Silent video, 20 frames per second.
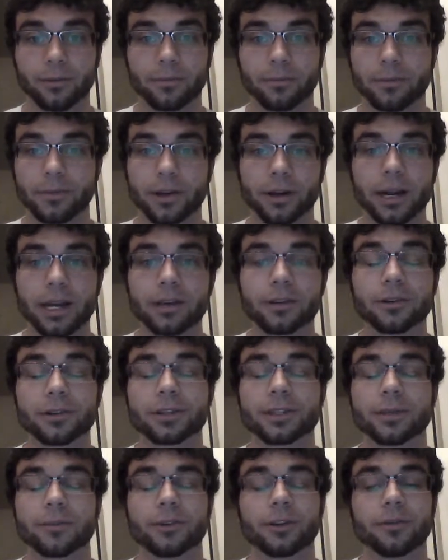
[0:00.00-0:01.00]
their
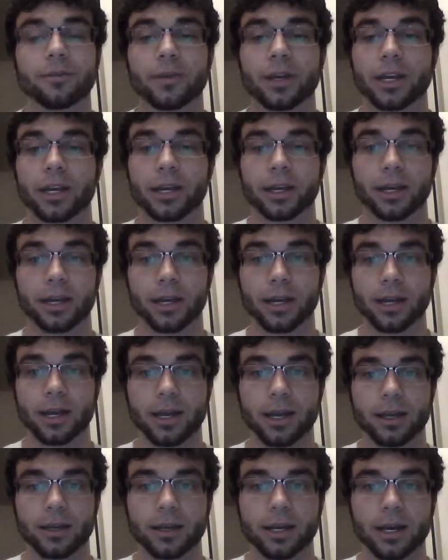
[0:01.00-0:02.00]
ankles, someone may
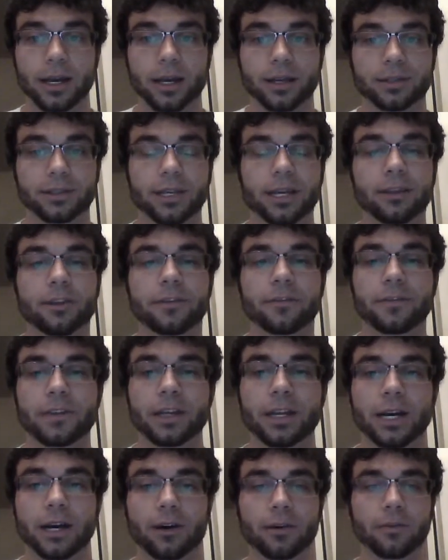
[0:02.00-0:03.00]
slide their
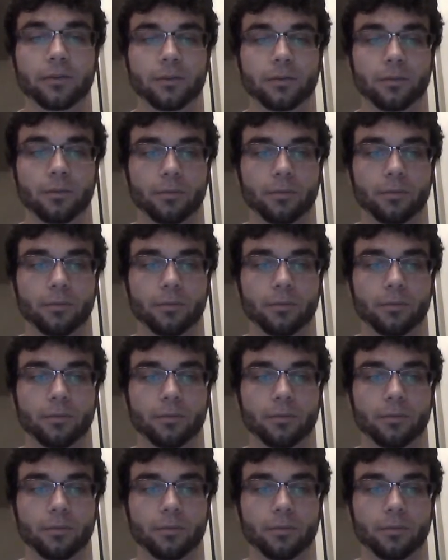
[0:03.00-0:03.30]
feet out